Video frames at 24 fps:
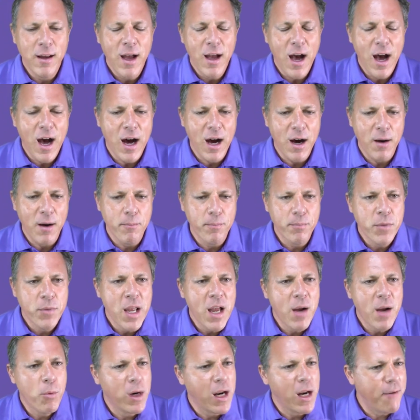Um,
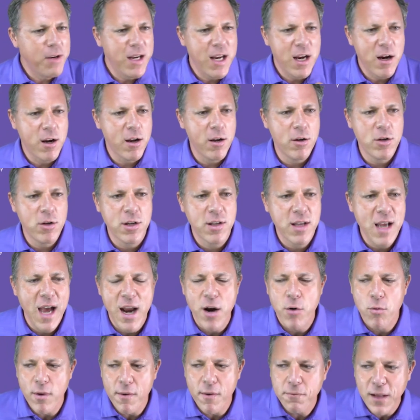would love to hear you just kind
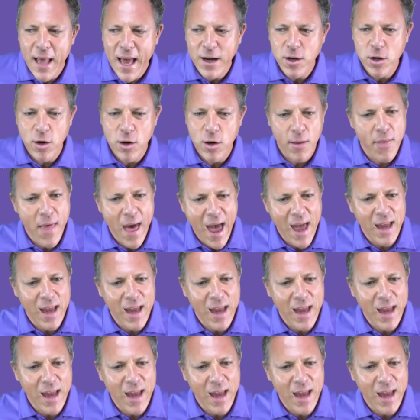of reflect on that.